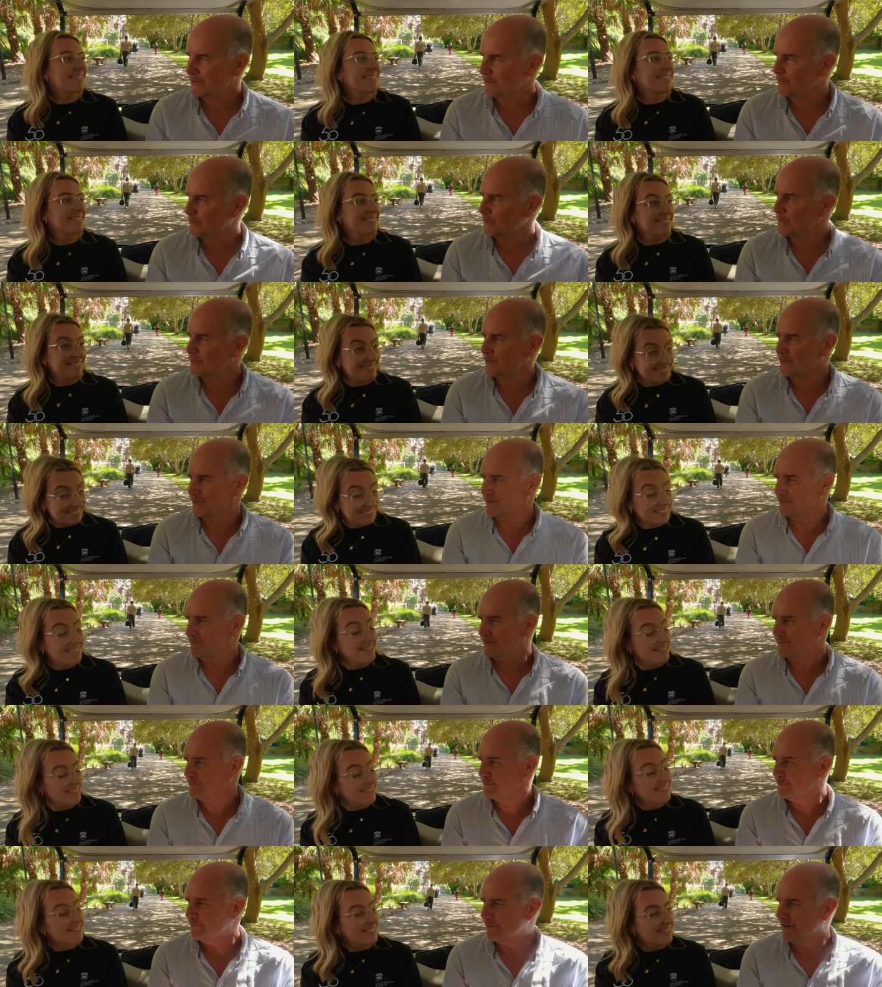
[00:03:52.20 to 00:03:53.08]
Speaker 1: on in all sorts
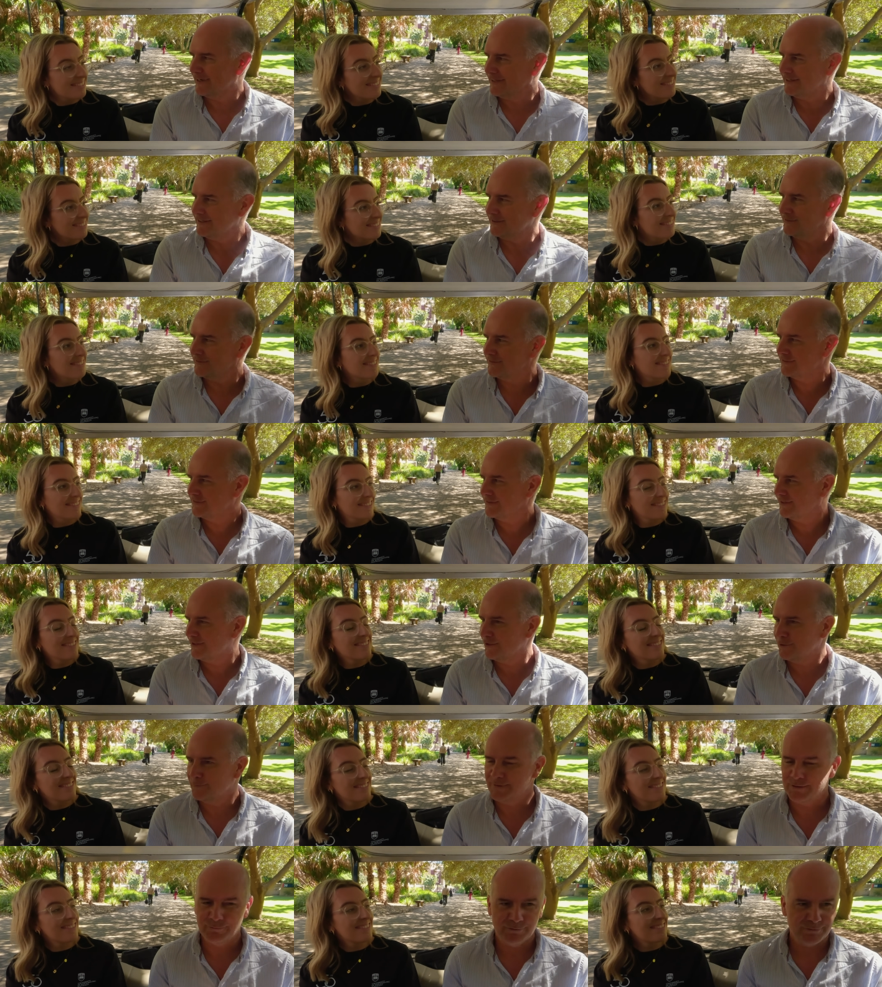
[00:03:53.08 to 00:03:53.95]
of different ways
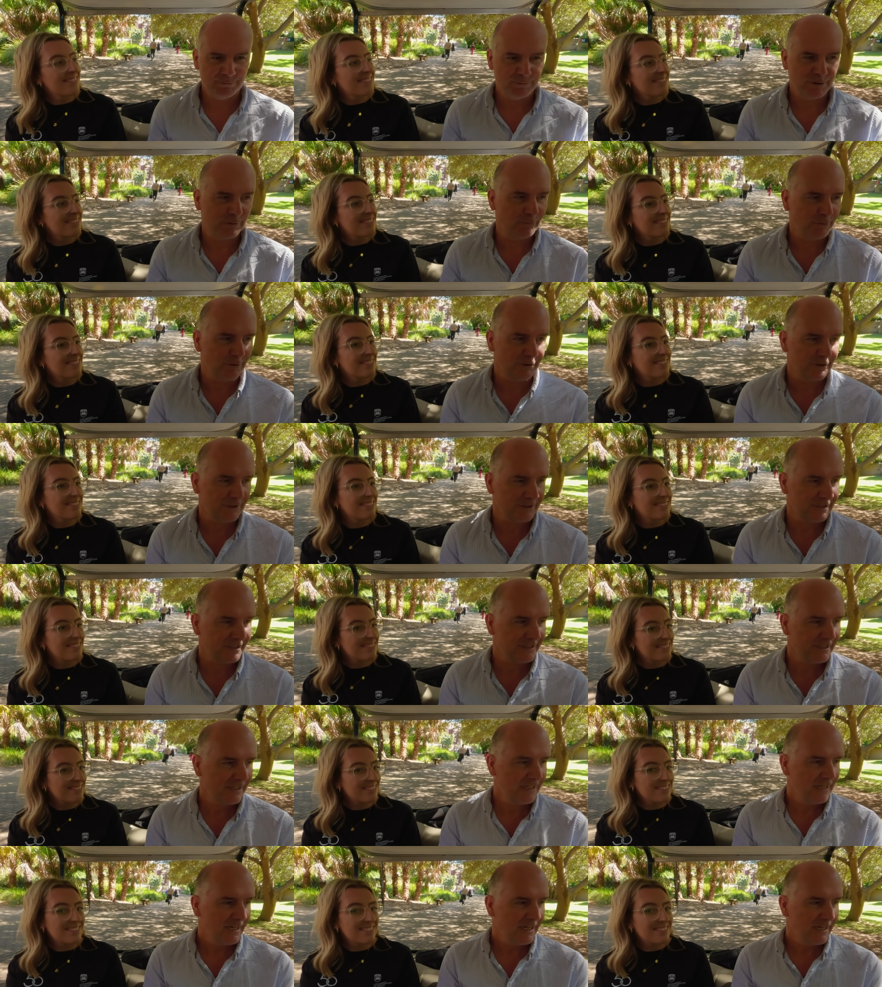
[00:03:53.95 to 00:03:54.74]
to help me with my work